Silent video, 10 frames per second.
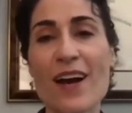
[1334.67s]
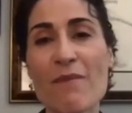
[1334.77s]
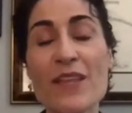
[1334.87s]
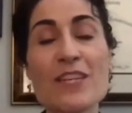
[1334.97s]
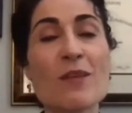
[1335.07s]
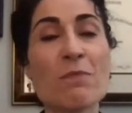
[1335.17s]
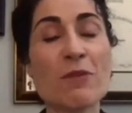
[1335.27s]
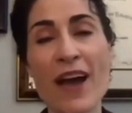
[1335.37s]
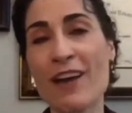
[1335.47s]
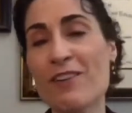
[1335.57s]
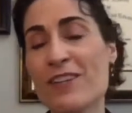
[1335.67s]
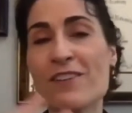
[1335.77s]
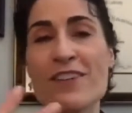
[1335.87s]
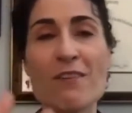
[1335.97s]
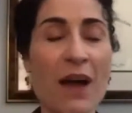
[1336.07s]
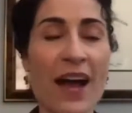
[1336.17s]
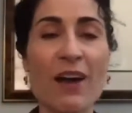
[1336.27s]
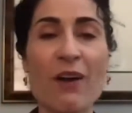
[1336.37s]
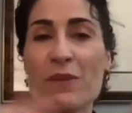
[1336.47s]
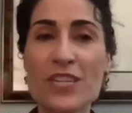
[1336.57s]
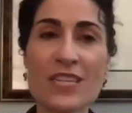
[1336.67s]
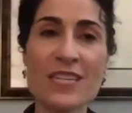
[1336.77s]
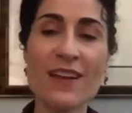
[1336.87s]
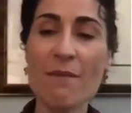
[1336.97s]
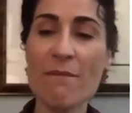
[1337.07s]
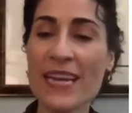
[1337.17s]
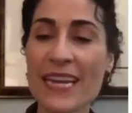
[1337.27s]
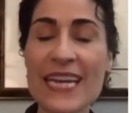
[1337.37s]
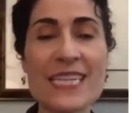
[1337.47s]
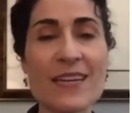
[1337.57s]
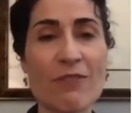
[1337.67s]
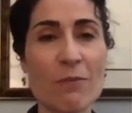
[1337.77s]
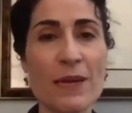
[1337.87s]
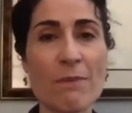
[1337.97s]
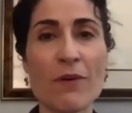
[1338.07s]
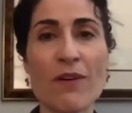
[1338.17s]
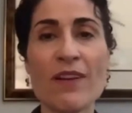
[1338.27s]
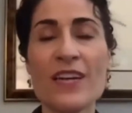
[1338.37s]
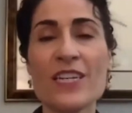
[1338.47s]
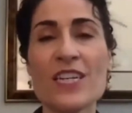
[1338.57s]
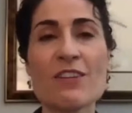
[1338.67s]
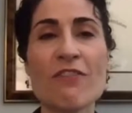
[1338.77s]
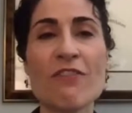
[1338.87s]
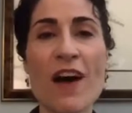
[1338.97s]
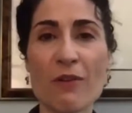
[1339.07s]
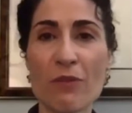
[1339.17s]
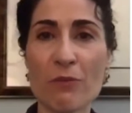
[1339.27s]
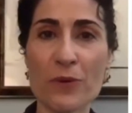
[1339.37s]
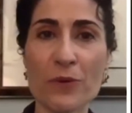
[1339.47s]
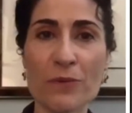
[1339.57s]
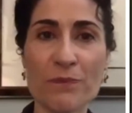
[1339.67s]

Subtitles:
these are the providers. Here's their bio, and we just make it easy for people just to follow through.